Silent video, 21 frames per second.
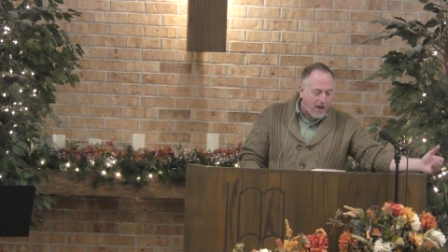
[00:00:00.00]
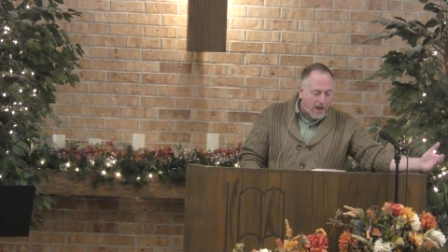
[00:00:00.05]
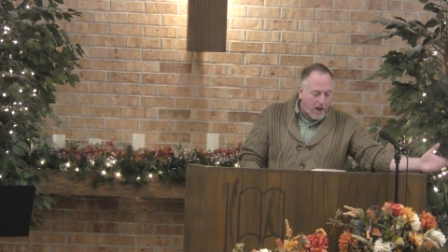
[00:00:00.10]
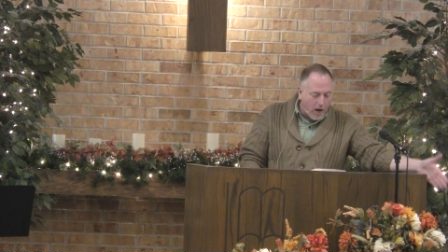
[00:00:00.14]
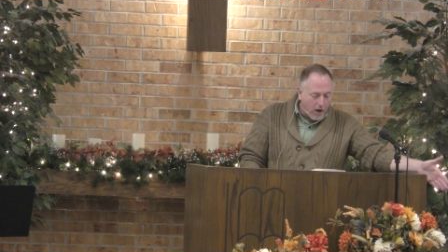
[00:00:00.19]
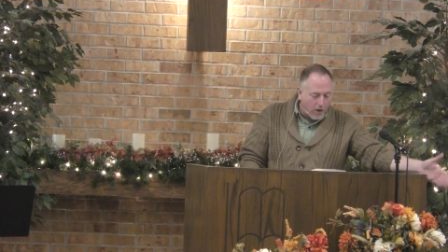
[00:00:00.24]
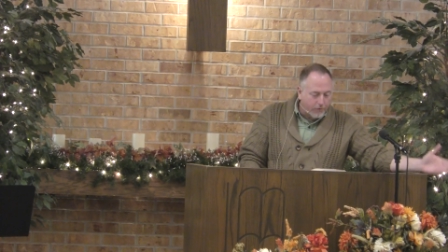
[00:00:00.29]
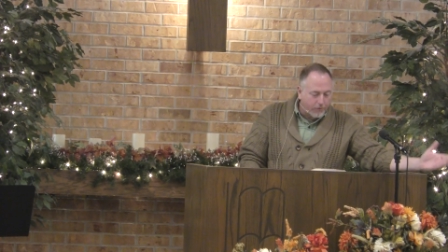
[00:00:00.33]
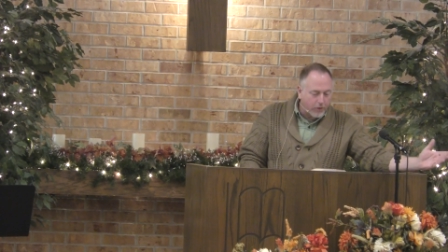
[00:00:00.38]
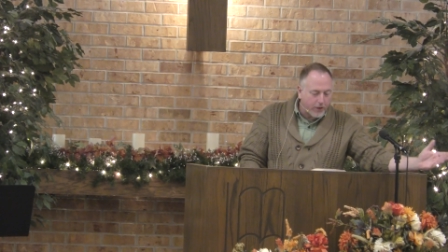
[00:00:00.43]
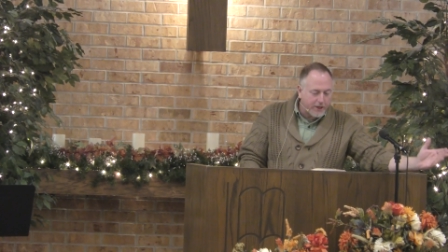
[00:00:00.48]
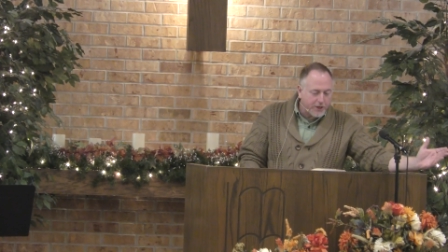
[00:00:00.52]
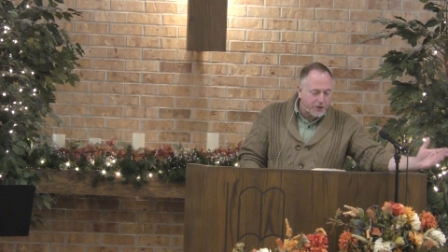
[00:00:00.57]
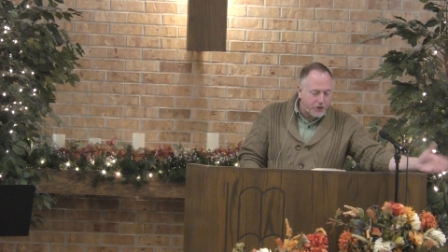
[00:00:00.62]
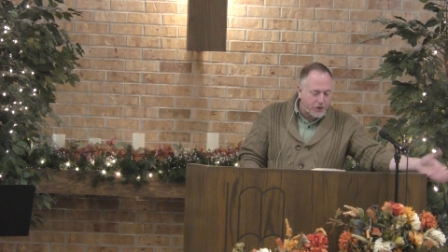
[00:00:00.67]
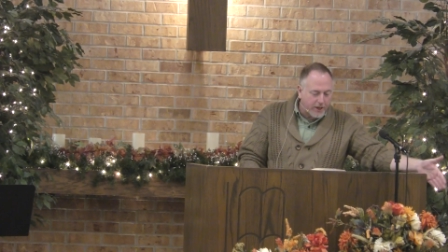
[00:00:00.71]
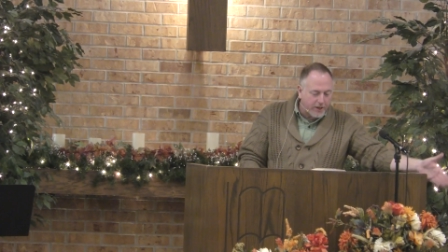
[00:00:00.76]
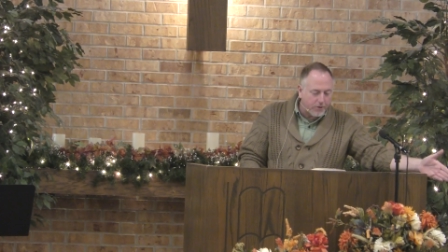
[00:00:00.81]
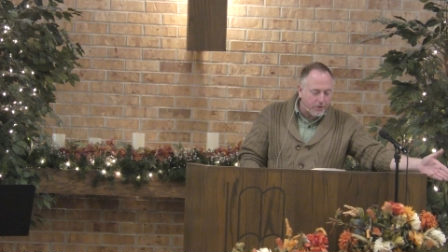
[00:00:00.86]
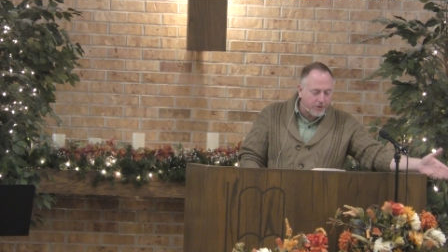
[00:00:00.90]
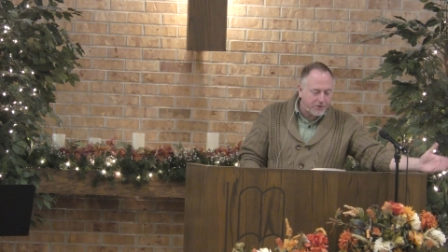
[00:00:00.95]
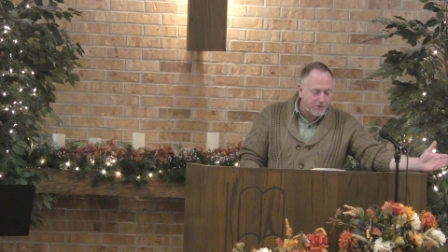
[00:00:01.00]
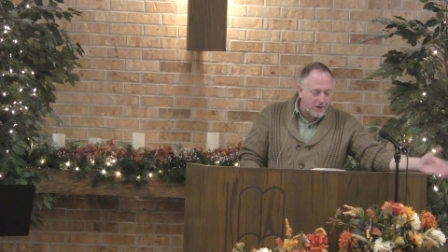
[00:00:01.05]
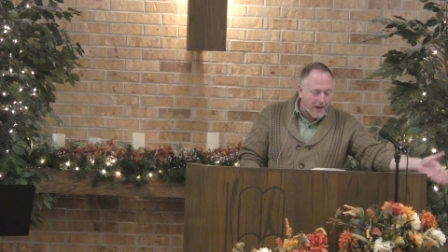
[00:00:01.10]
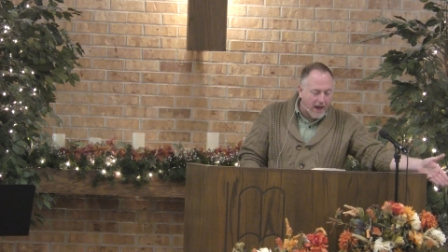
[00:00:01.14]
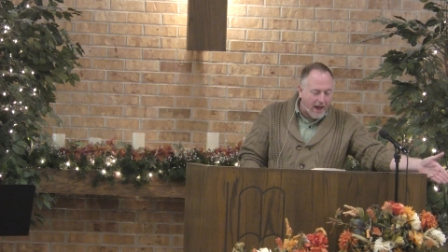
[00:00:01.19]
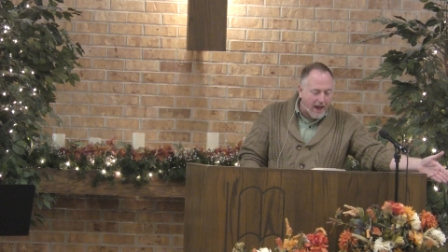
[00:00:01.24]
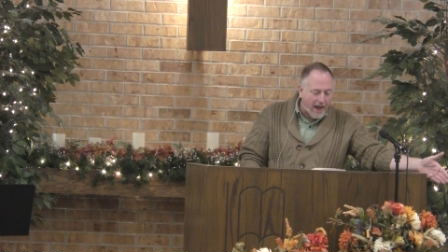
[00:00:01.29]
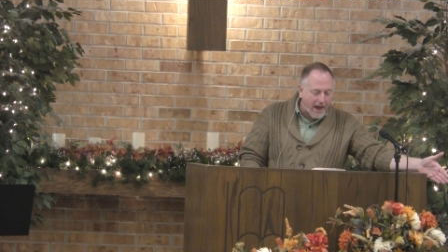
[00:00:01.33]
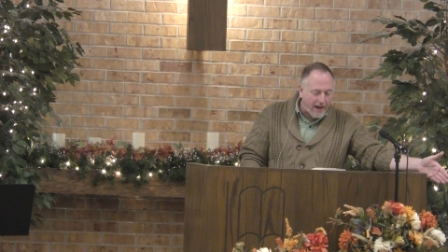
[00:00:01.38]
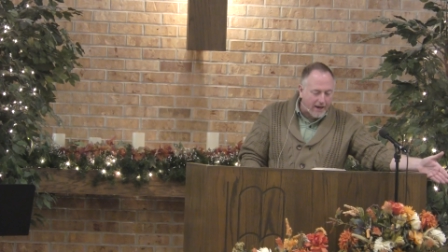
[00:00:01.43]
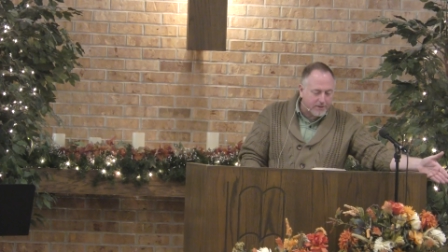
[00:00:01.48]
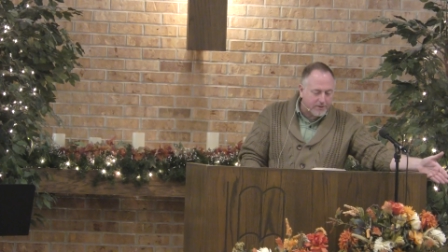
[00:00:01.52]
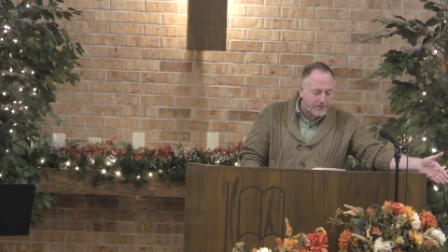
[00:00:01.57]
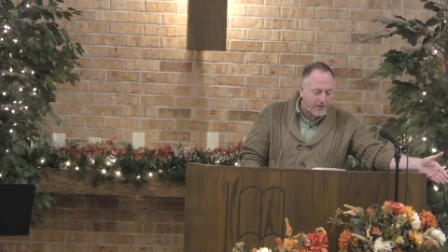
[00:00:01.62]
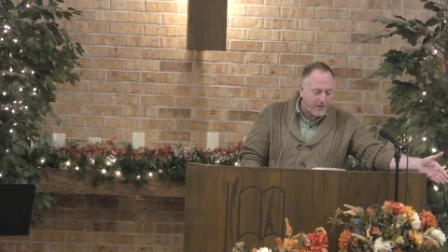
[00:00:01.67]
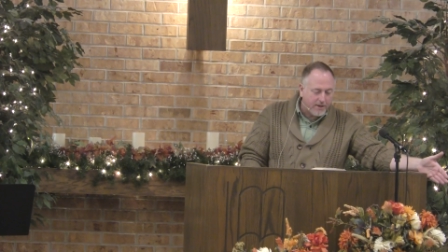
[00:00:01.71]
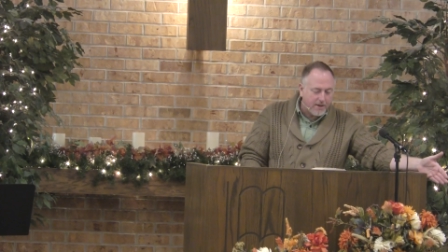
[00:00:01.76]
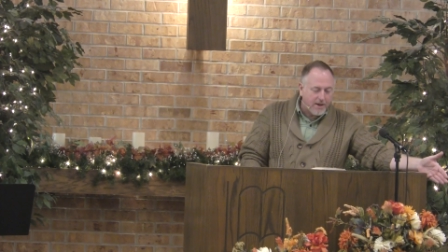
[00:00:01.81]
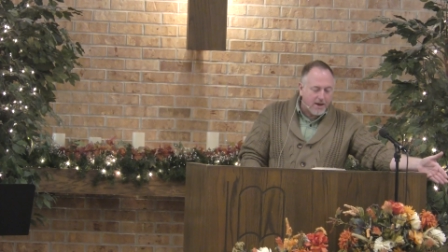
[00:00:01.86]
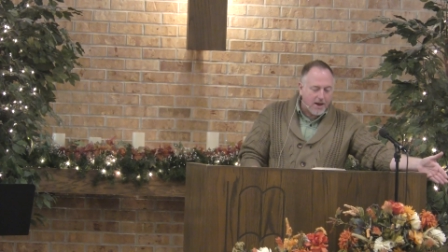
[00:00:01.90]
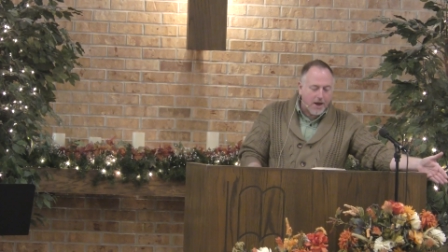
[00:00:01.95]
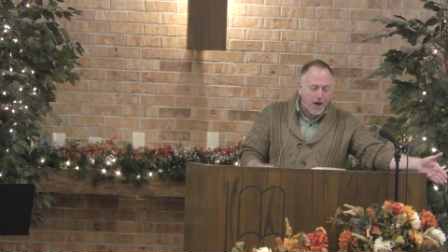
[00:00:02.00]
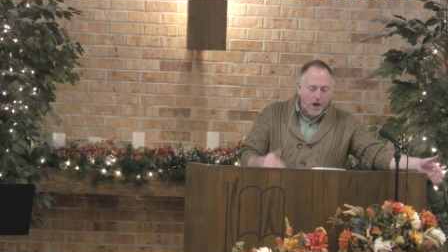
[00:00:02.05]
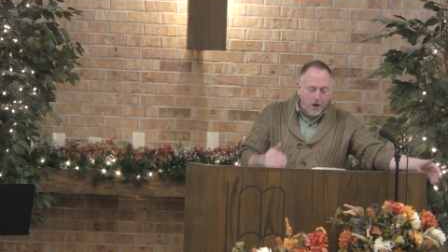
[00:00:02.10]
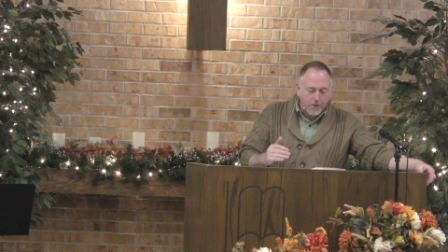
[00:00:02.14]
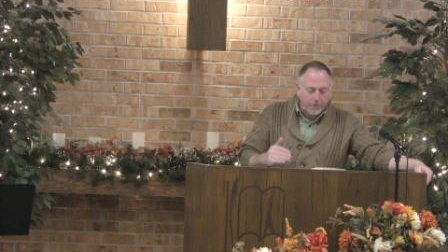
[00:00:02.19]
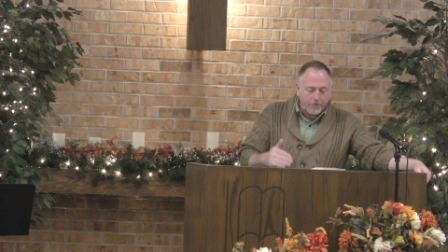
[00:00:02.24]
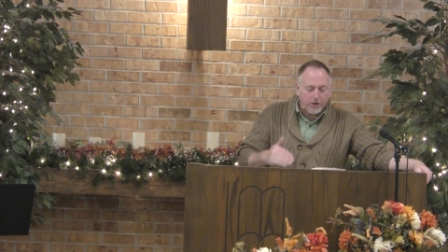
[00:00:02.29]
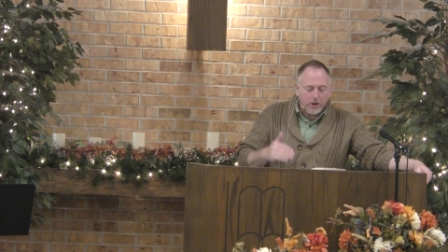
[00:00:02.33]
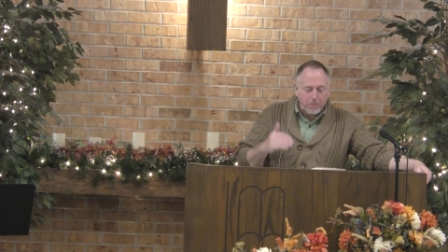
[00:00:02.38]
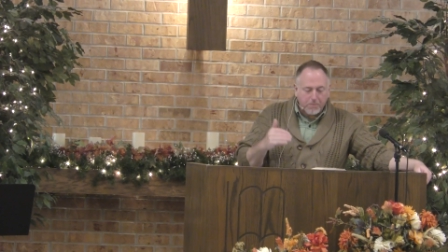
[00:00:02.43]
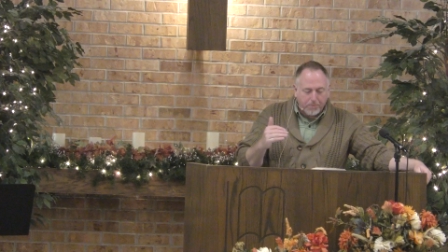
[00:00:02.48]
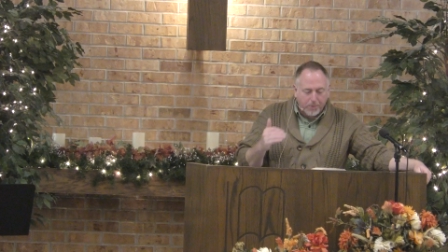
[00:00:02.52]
Every generous act, every